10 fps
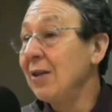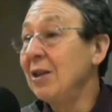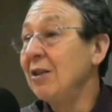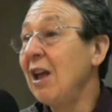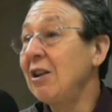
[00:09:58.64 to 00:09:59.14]
I
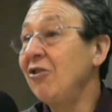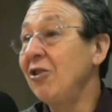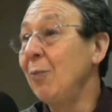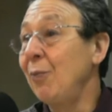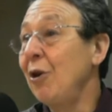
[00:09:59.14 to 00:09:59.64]
think that is
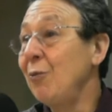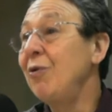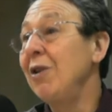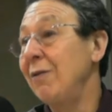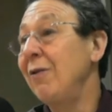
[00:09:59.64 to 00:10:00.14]
an
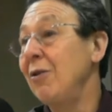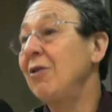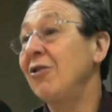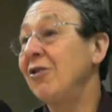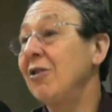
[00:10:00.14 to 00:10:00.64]
appropriate
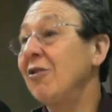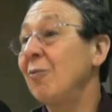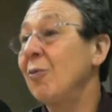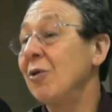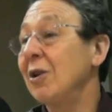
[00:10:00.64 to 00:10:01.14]
focus at
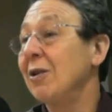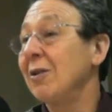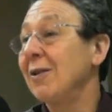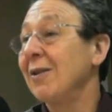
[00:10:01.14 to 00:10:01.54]
this point.